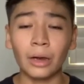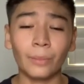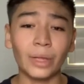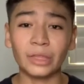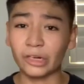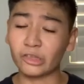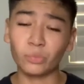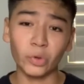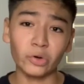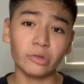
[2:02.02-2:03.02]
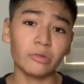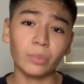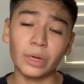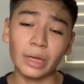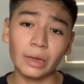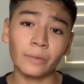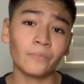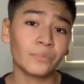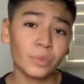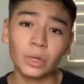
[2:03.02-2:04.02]
I'm not that experienced. But hey,
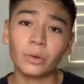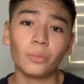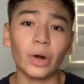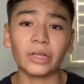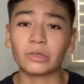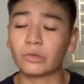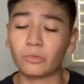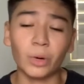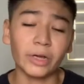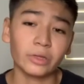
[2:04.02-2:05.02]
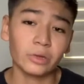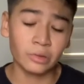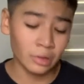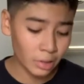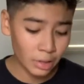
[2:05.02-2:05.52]
practice is practice.